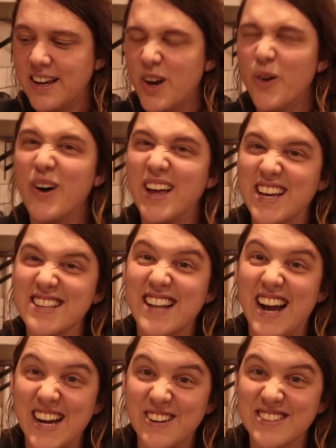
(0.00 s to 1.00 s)
well, I guess
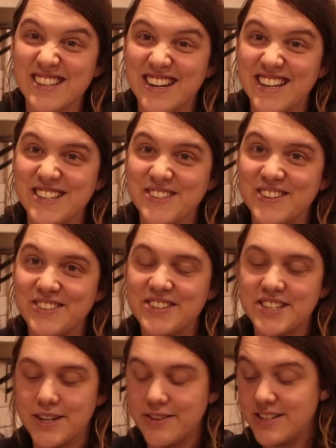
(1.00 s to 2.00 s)
that I was talking to and I was
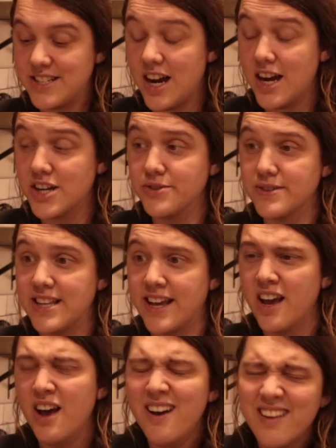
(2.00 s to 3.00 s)
sharing with Josh, it was like,
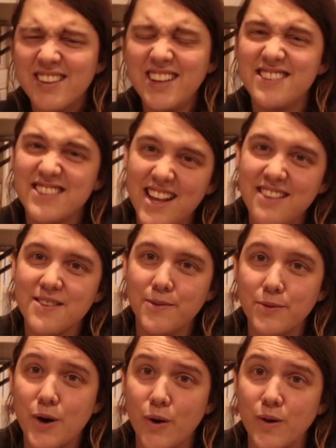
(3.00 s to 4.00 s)
let's set
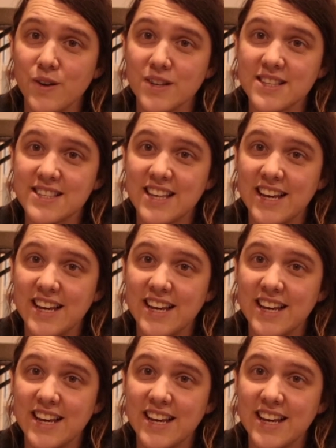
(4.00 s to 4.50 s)
some goals.